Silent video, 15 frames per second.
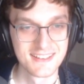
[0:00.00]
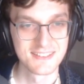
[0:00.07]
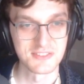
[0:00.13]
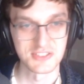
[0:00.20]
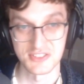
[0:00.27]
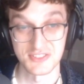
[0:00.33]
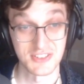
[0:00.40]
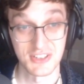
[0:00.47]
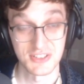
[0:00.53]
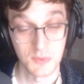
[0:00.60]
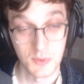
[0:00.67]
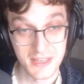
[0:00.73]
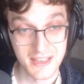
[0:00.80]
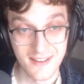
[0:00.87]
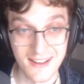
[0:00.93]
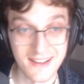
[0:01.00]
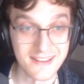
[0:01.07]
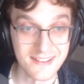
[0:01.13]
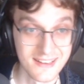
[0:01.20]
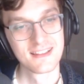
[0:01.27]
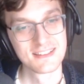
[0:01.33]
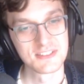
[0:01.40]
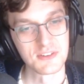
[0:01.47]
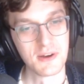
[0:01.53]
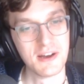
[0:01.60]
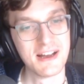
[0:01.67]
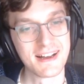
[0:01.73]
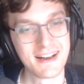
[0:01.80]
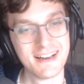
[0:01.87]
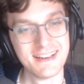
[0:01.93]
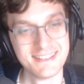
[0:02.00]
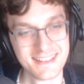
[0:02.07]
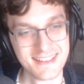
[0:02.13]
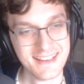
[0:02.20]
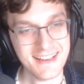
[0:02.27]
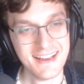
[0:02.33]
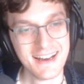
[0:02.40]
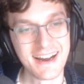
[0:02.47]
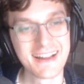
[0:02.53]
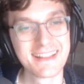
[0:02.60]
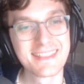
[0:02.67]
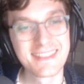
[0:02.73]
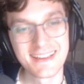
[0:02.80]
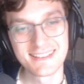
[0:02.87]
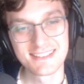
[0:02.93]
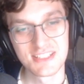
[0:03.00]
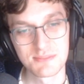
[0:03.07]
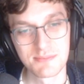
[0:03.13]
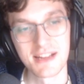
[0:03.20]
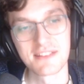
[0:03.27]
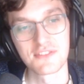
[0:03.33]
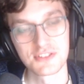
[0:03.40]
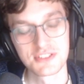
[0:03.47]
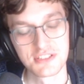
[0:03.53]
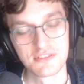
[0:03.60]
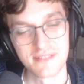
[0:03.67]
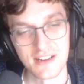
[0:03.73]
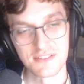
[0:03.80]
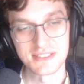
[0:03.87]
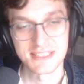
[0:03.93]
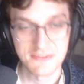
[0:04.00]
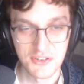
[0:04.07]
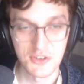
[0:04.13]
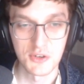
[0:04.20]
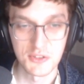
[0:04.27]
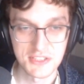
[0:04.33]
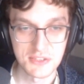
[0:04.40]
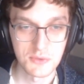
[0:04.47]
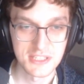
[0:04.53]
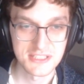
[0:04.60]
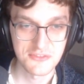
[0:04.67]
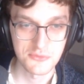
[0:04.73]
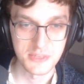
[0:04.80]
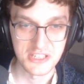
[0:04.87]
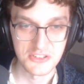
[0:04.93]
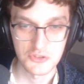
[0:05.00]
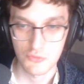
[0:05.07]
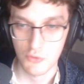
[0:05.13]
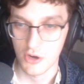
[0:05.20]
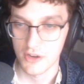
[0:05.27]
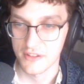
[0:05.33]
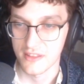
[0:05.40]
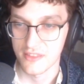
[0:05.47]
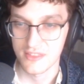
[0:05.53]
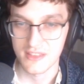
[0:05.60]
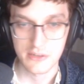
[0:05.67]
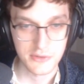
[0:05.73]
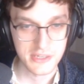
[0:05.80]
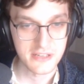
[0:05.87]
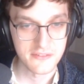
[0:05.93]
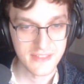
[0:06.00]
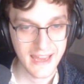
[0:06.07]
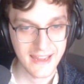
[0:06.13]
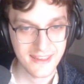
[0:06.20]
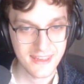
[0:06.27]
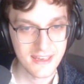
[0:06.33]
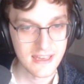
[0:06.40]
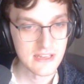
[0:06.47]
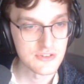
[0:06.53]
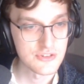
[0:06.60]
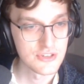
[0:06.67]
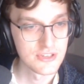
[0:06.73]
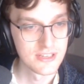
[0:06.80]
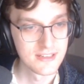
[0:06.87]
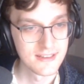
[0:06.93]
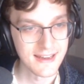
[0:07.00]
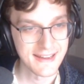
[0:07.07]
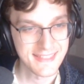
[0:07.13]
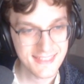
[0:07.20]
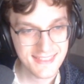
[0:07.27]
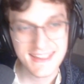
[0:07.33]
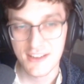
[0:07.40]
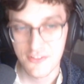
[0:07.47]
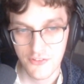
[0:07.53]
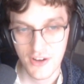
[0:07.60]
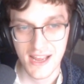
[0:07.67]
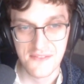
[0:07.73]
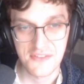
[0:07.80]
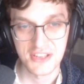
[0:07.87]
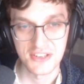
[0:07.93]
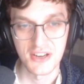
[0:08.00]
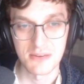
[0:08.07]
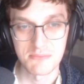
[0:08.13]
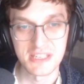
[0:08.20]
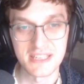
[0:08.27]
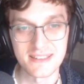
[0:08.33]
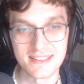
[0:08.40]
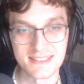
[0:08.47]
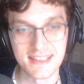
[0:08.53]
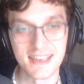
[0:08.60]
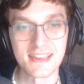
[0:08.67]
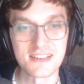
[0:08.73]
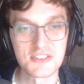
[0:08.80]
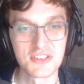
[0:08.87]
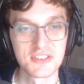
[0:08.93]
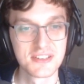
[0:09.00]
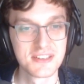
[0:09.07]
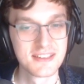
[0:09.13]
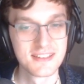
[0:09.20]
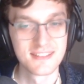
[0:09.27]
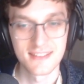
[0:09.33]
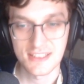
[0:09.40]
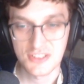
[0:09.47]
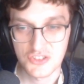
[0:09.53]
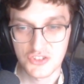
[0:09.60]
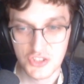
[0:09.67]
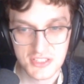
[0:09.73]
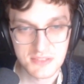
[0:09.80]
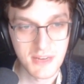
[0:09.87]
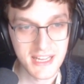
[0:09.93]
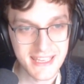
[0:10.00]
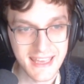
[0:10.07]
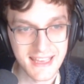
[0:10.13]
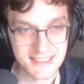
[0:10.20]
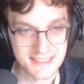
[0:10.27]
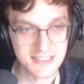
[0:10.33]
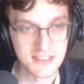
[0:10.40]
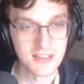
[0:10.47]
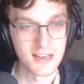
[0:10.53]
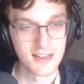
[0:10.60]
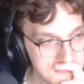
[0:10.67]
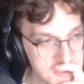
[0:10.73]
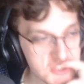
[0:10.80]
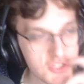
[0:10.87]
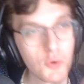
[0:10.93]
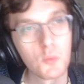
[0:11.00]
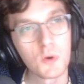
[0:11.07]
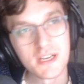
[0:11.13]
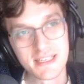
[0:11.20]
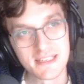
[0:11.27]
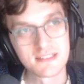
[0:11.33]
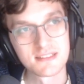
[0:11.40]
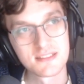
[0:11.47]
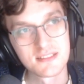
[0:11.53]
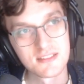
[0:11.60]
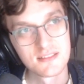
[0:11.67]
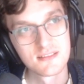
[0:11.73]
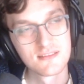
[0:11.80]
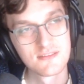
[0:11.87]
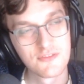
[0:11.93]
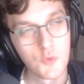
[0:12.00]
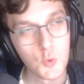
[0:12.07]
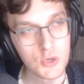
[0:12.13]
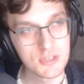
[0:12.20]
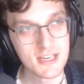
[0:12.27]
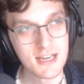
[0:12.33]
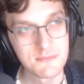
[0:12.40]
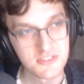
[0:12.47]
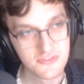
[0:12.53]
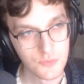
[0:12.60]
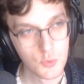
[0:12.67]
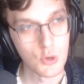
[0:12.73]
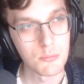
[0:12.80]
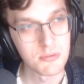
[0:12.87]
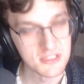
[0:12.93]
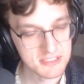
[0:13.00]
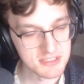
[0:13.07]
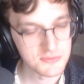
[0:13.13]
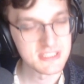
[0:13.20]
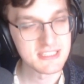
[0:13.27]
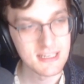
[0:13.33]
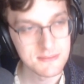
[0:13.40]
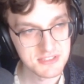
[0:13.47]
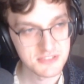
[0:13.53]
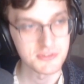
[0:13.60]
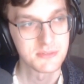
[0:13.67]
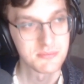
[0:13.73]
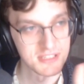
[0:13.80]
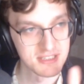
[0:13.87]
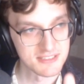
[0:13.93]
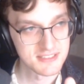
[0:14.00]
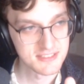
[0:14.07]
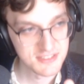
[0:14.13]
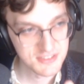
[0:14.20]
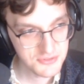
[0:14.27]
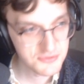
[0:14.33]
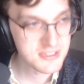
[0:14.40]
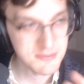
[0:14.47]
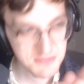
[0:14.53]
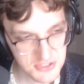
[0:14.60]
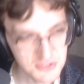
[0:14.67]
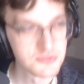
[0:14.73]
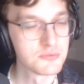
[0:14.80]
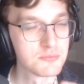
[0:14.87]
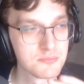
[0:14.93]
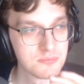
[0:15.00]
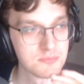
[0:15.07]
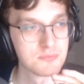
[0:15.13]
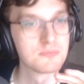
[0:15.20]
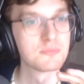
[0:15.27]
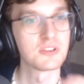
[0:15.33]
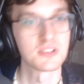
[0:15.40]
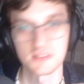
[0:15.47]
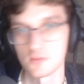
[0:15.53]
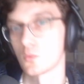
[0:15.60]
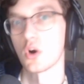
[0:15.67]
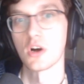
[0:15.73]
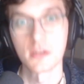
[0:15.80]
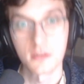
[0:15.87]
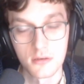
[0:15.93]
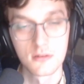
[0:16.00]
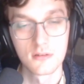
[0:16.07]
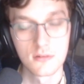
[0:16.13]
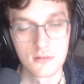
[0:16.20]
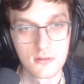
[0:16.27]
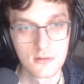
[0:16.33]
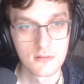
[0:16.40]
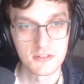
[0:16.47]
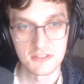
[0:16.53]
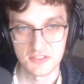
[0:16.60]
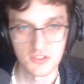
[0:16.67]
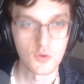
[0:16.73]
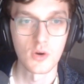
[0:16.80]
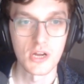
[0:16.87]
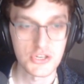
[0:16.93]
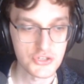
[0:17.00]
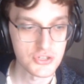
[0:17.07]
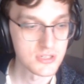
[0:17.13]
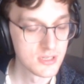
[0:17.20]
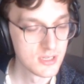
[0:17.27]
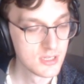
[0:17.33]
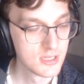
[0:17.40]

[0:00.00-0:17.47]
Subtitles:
Which is not 29. So I think just by virtue of how difficult it was for me to draw the theory of that cage, I think 5 cannot be in this cage. That's just my guess here. So what is 4 times 4 plus 3 times 3 plus 2 times 2 plus 1 is the question.